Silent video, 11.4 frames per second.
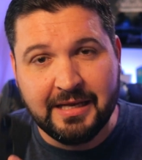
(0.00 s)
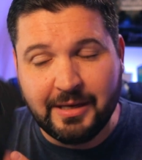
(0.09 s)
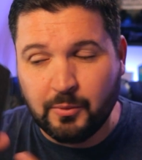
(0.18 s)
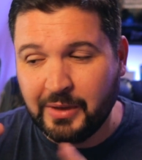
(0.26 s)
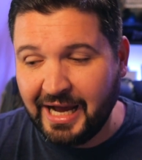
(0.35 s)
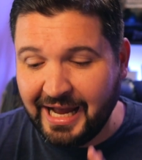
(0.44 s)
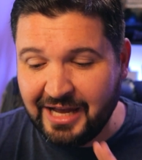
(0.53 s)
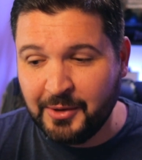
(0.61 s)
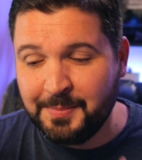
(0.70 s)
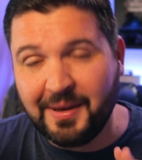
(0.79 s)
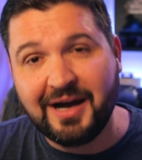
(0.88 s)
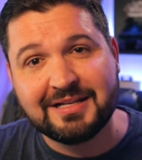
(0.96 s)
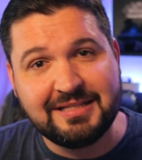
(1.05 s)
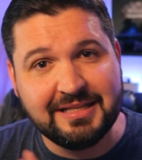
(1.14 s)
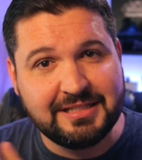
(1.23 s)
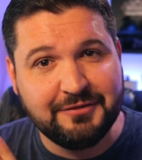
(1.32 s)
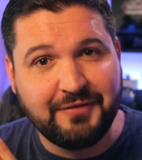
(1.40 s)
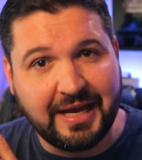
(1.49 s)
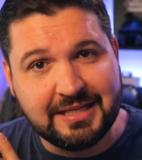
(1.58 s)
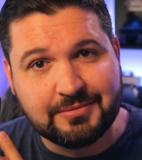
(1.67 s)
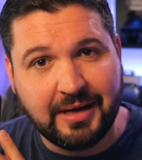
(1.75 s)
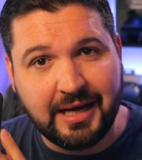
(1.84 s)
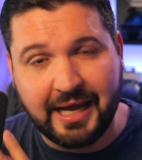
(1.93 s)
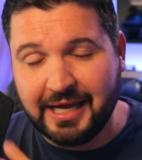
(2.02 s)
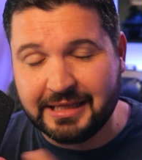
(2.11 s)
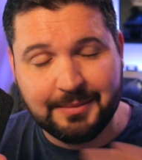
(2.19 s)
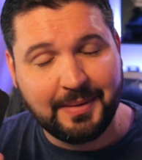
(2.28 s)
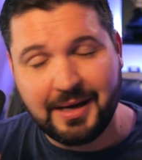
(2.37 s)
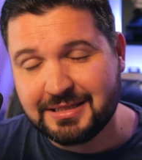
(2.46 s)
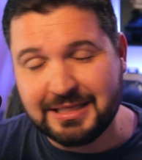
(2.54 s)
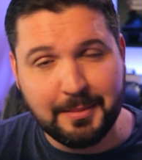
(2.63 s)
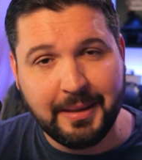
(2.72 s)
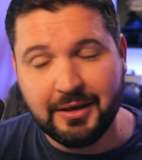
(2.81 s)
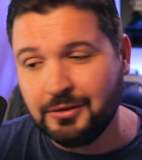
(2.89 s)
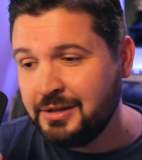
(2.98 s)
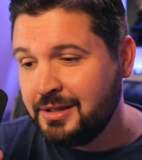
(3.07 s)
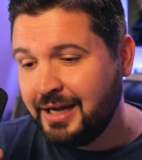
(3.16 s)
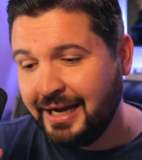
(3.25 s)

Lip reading: Now, when I unboxed this device, right, I got the box in the mail.